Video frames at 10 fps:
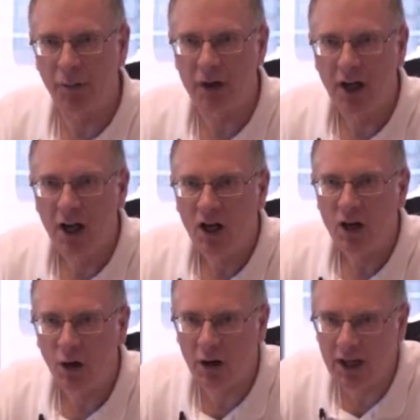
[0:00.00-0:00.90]
But
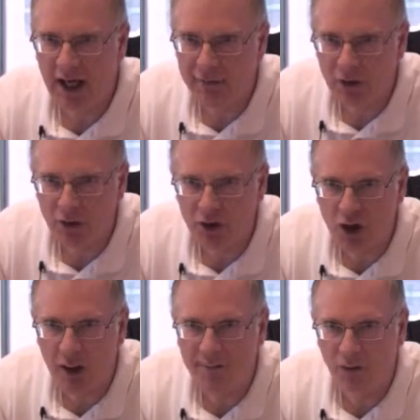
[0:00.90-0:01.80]
you're going to have to do the
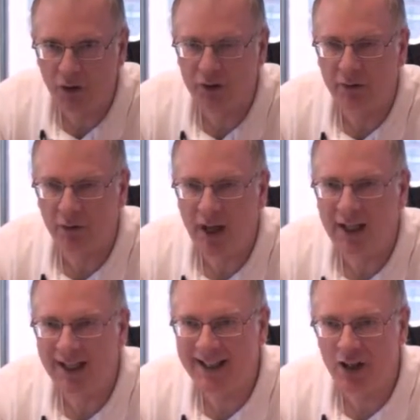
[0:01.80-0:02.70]
job first of
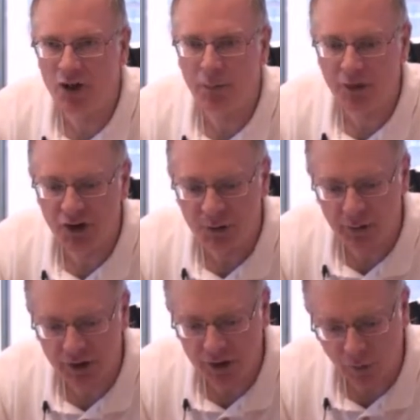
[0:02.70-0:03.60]
writing an initial business
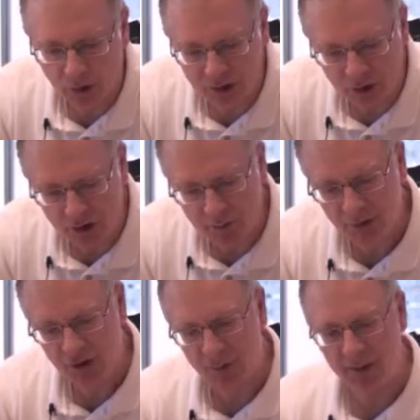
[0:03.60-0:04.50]
plan. So what should the
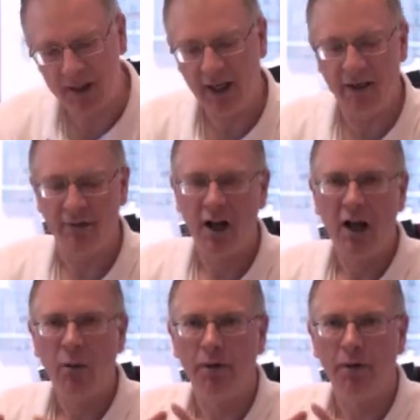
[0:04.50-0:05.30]
business plan have?